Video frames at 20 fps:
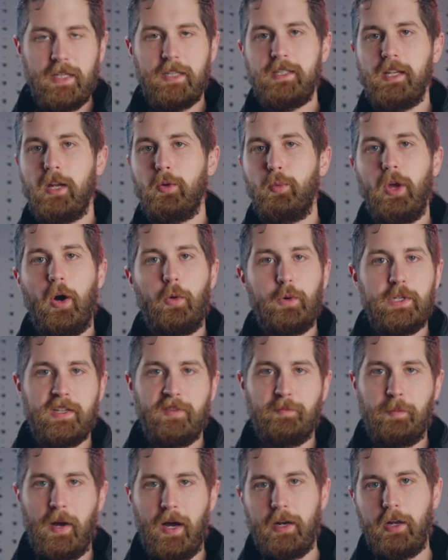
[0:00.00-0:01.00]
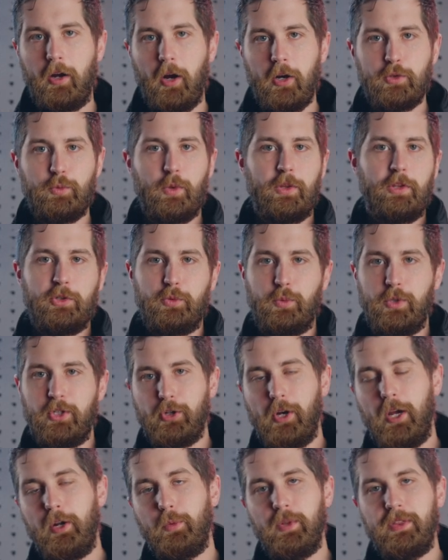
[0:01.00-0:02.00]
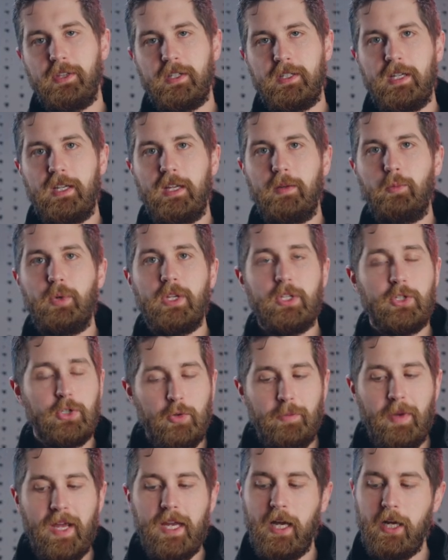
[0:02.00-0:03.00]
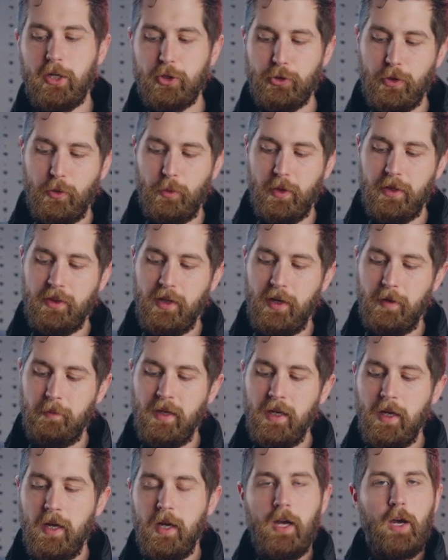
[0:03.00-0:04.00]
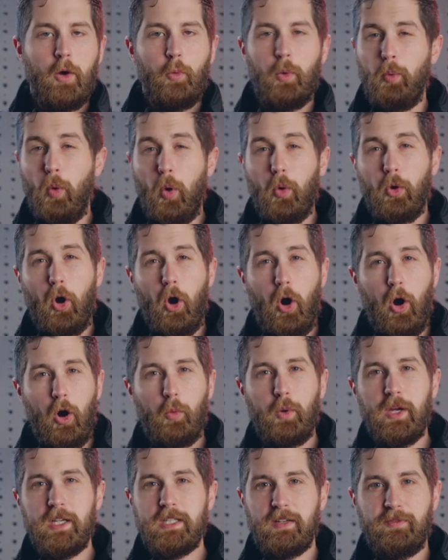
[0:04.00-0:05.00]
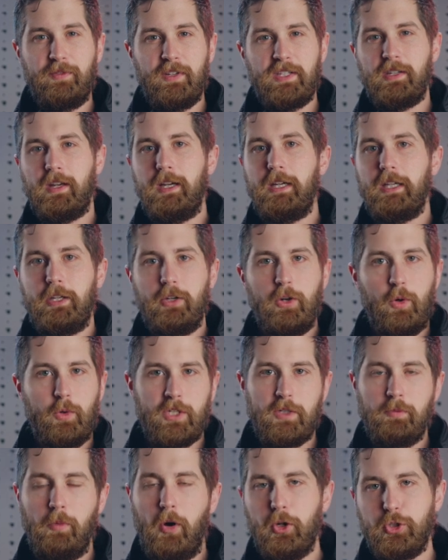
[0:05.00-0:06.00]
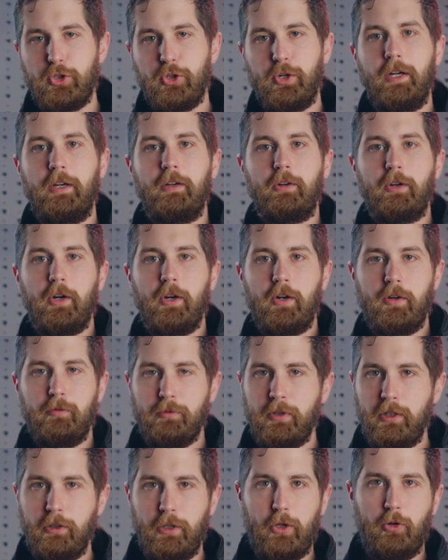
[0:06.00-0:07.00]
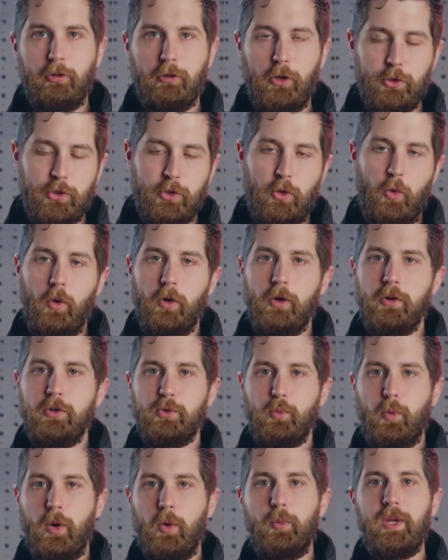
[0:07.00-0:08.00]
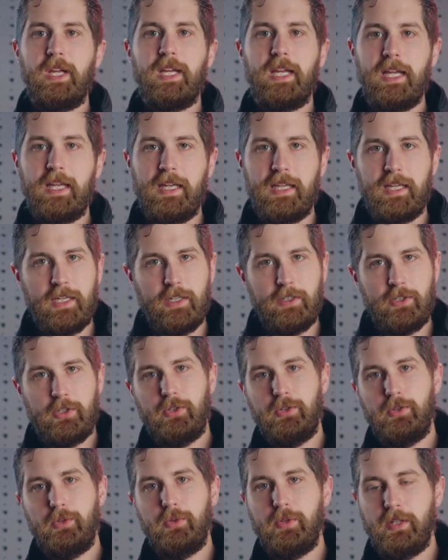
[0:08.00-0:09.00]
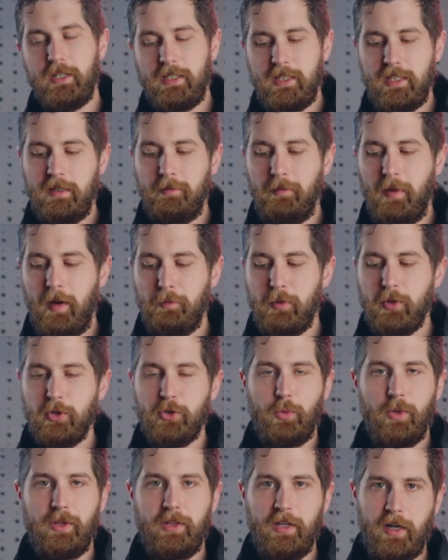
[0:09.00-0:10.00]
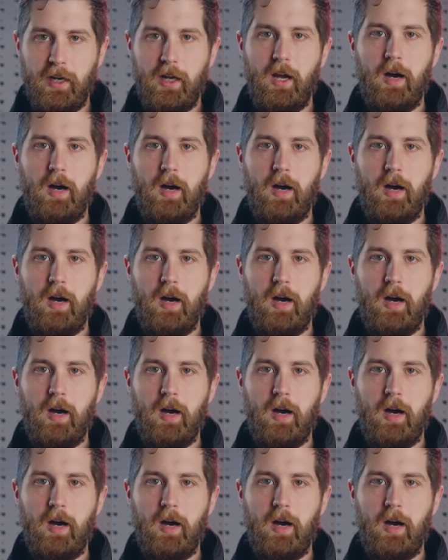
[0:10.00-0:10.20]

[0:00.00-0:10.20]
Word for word: being said, we always have bodyguards with us. We train with the team. We do make entry with them. We won't always if it's like, you know, a small trailer, really close quarters where we can get to the team members within a